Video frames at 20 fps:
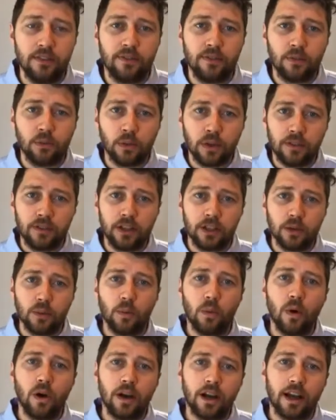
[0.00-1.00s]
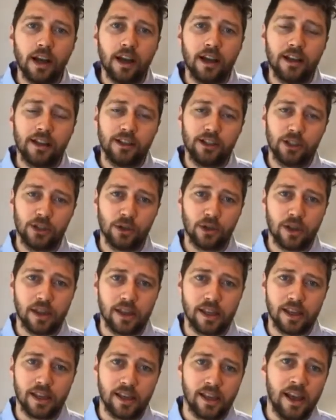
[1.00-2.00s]
if living in Wagga is your
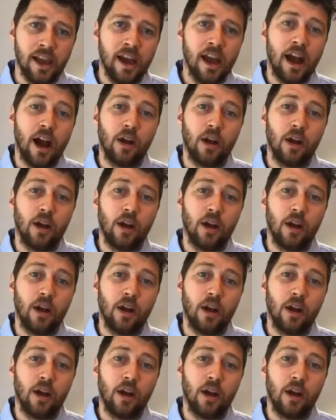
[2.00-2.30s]
thing,